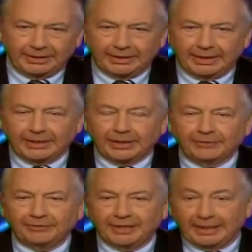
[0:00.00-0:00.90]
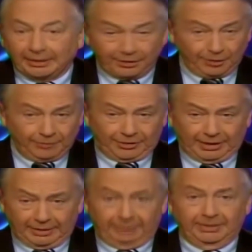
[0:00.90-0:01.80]
the head of the House
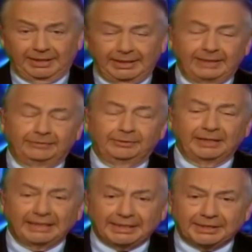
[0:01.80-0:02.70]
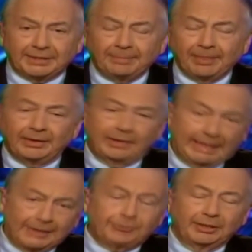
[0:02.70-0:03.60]
Oversight Committee, has
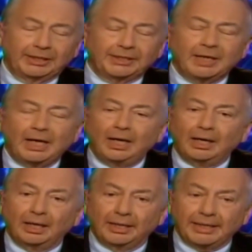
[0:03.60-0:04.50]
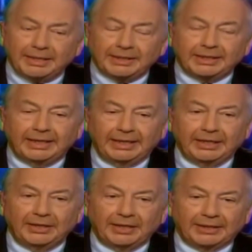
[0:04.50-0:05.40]
released,
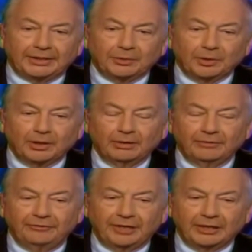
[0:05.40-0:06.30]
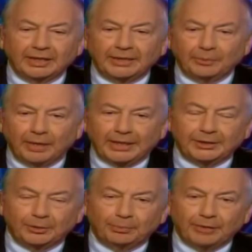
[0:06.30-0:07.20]
indicate that there were fairly
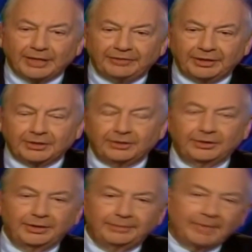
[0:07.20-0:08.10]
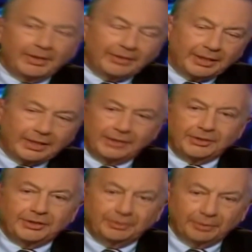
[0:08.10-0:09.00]
regular briefings on the
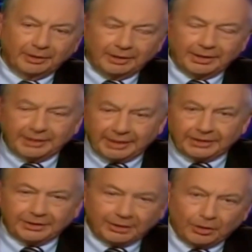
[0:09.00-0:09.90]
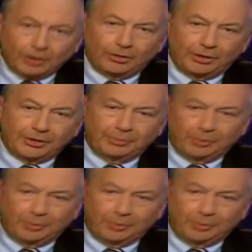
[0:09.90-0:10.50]
guns that were intended to go across